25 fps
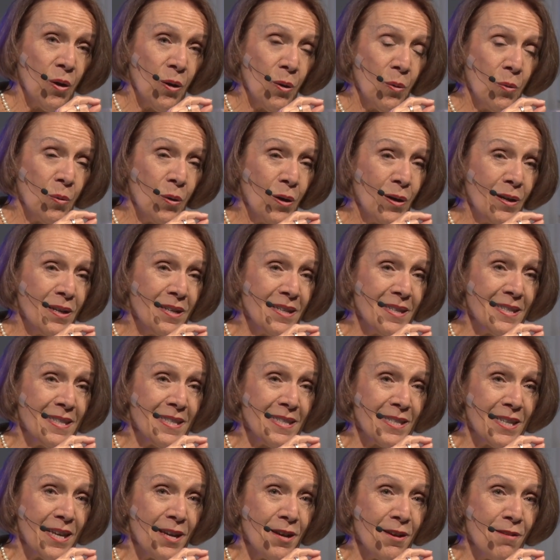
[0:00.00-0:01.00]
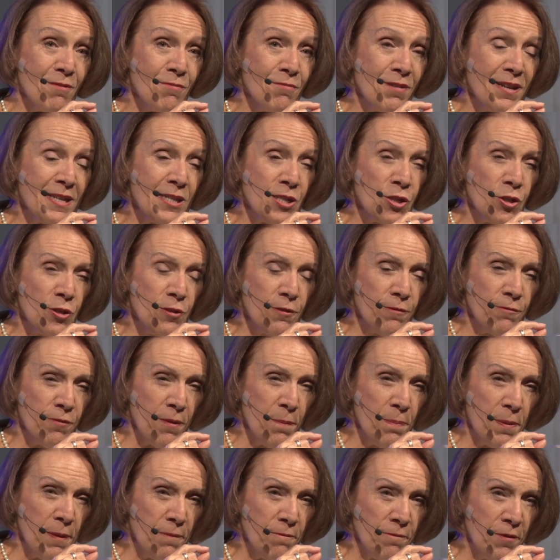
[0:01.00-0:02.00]
was rescued
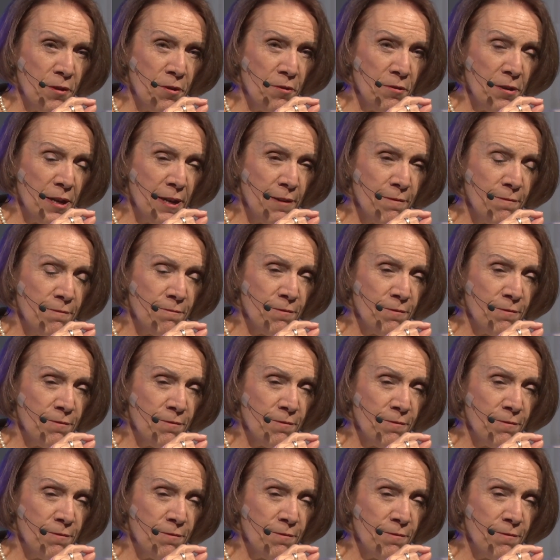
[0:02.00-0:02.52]
from the very,